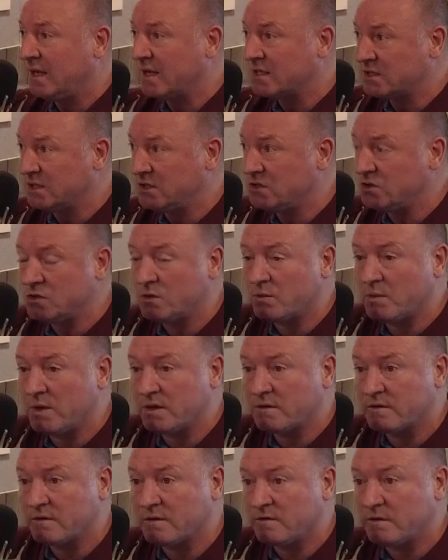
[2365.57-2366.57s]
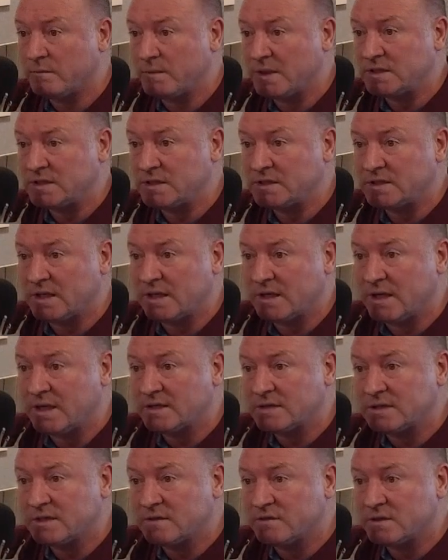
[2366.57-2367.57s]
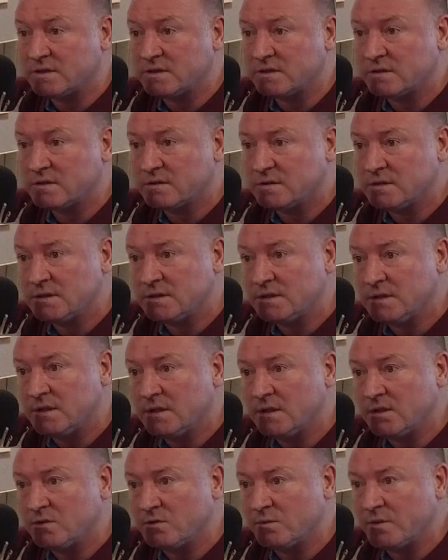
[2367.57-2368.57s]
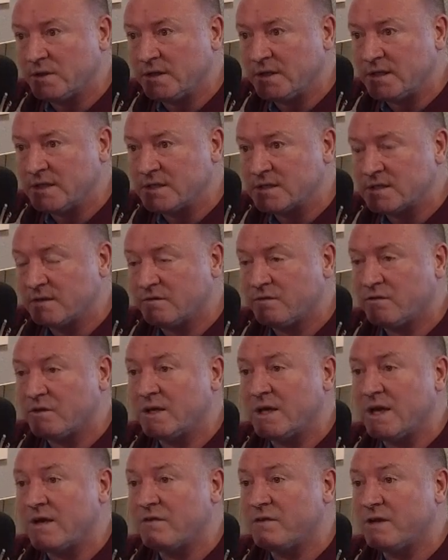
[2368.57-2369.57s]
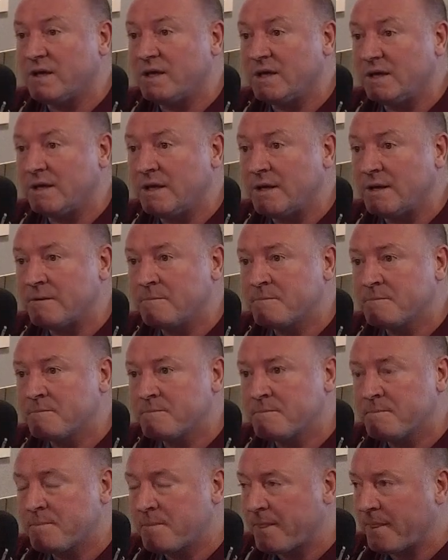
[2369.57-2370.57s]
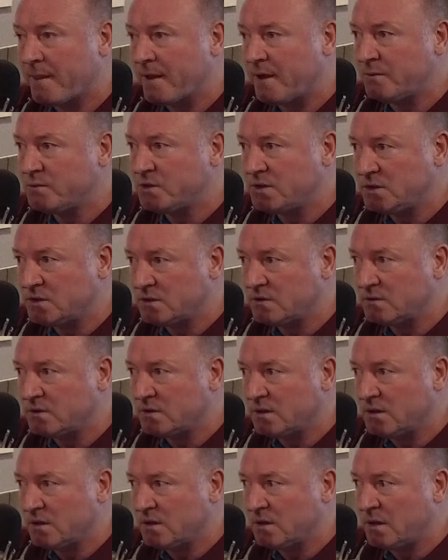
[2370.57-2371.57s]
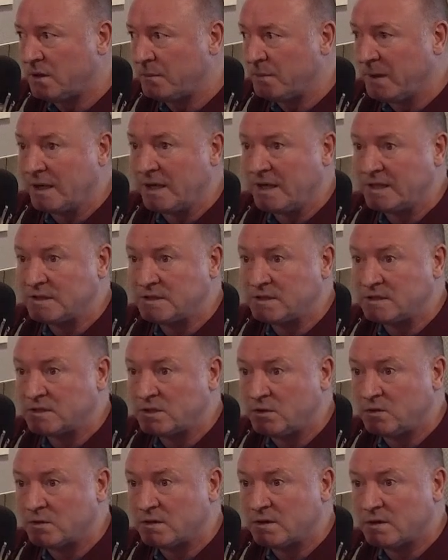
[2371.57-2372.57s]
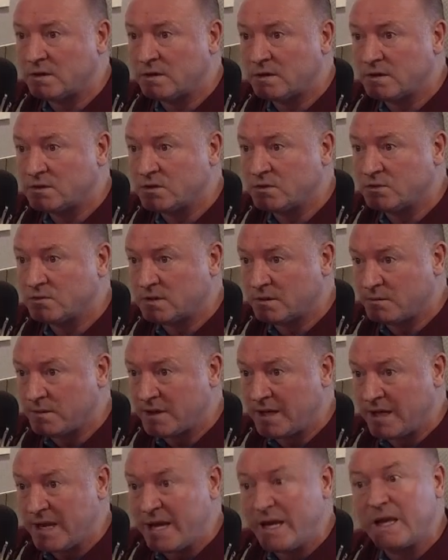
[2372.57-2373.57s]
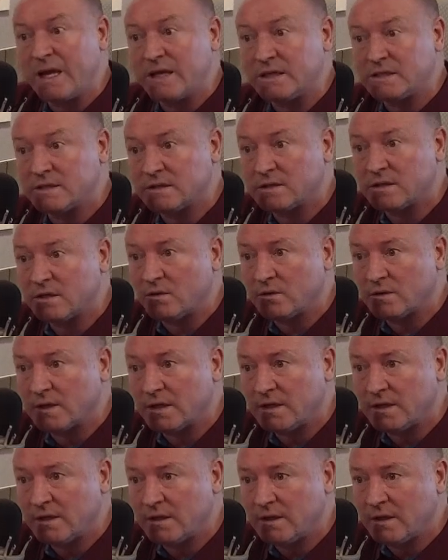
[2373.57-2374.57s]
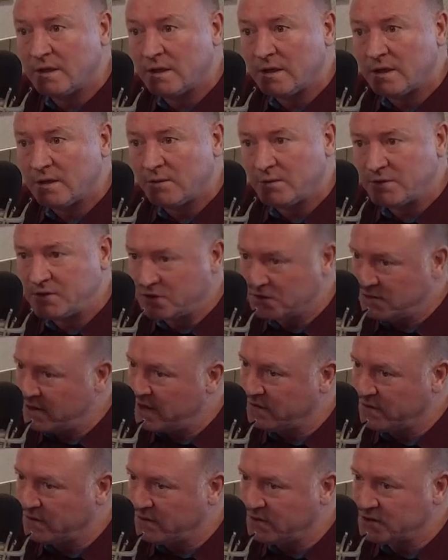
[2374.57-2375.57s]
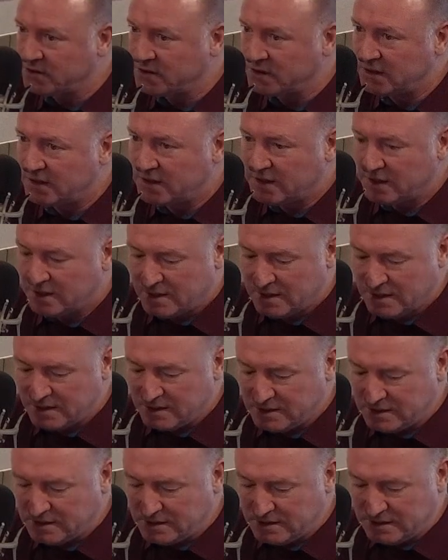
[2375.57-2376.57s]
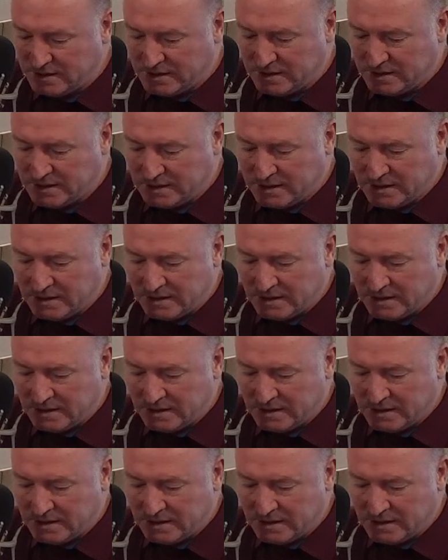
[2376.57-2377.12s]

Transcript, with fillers: Actually, she's worked for Manchester mm. United for uh, a number of years and for the FA. Um, she's a B license holder, soon to be an A license holder, which is great for us. Uh,